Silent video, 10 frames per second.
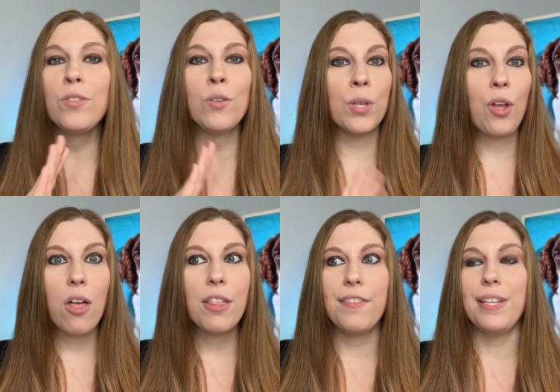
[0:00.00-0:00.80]
With
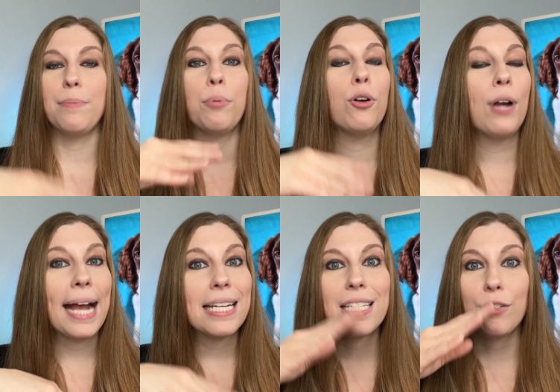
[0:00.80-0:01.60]
all of these,
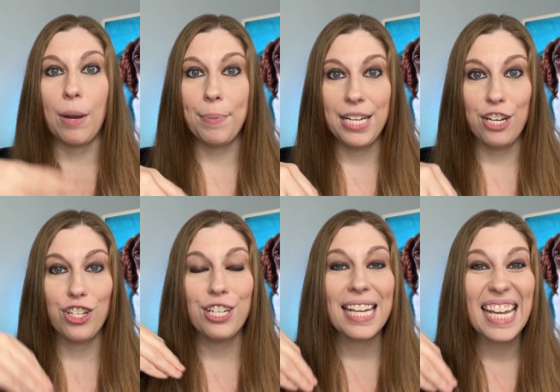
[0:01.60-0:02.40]
practice and
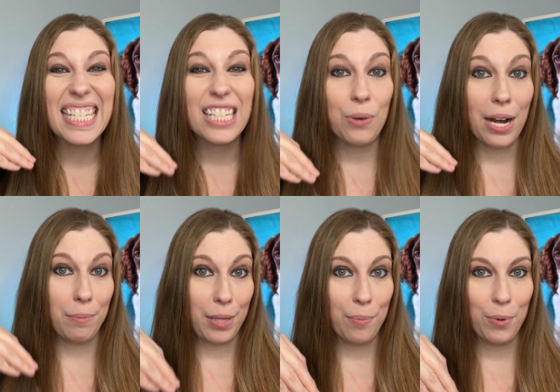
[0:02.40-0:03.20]
repetition is
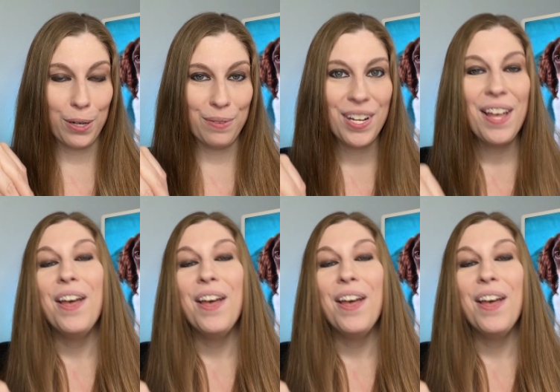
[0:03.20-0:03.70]
incredibly important.